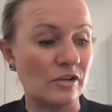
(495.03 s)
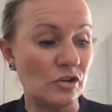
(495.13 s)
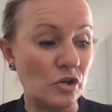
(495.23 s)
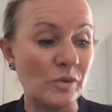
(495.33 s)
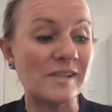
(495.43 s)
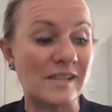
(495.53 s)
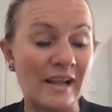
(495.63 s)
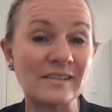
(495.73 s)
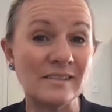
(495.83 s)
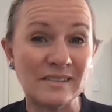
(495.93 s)
new
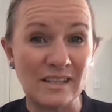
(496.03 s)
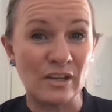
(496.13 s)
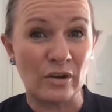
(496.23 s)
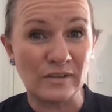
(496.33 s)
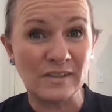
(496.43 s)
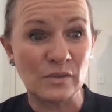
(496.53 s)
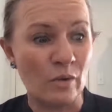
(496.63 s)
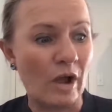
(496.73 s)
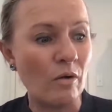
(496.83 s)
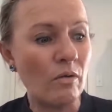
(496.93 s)
execs and CEOs as
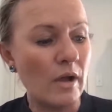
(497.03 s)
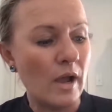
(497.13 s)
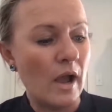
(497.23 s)
well.